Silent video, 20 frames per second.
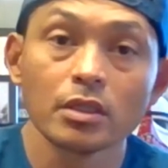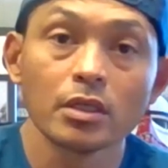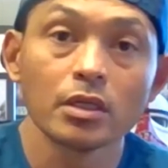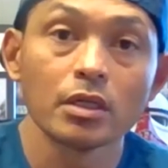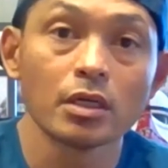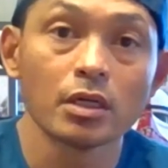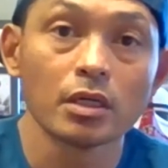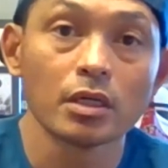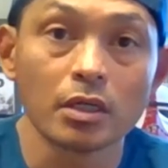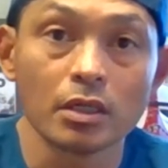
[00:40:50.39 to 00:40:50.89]

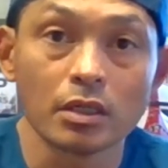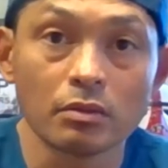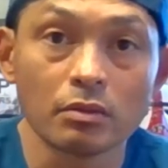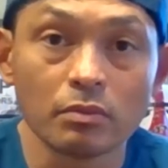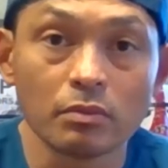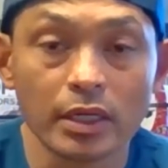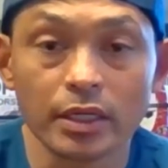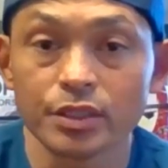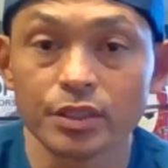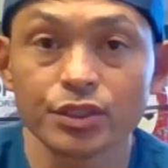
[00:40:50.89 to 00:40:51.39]
Um,
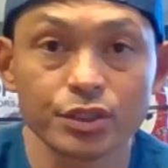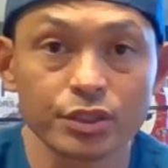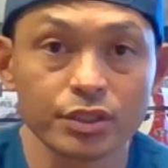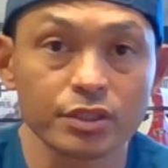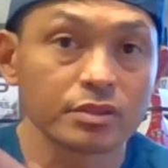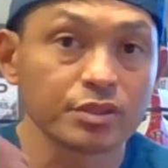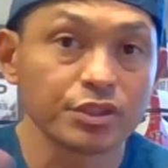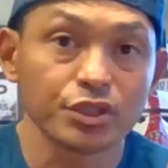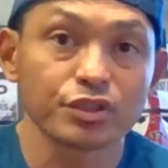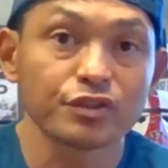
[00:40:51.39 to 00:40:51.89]
and it's
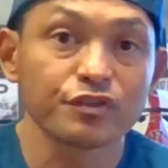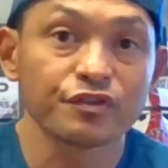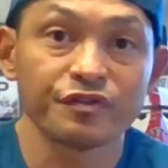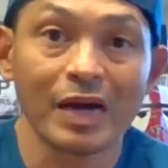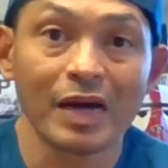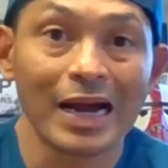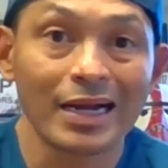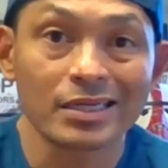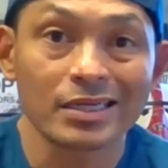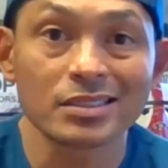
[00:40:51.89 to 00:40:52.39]
just just
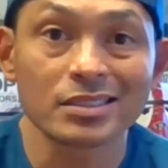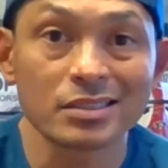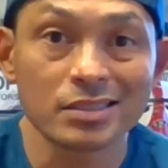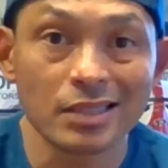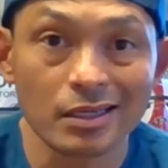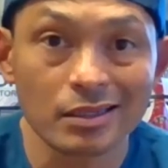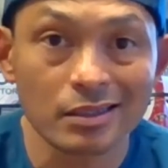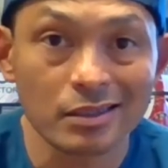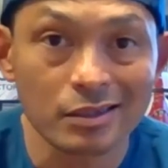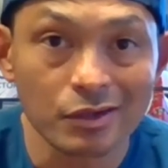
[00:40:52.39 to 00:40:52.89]
facts
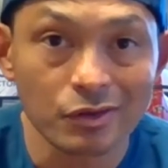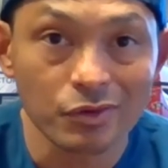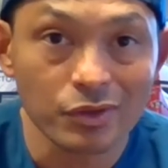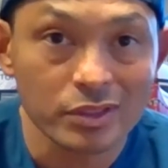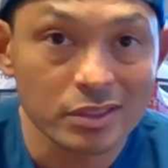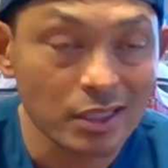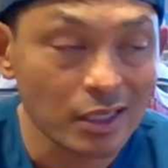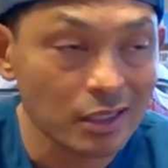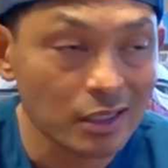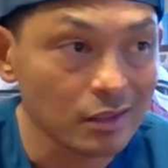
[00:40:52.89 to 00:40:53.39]
that you know
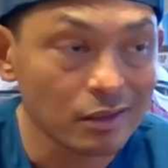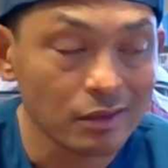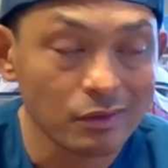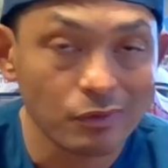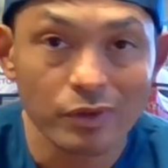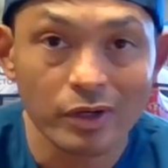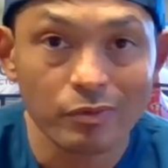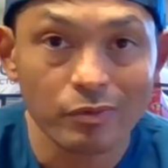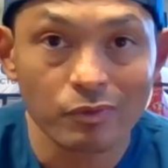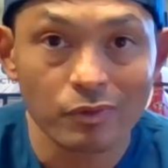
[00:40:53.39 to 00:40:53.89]
it's kind of
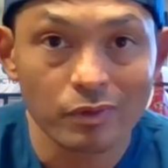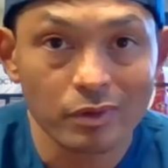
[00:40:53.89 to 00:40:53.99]
what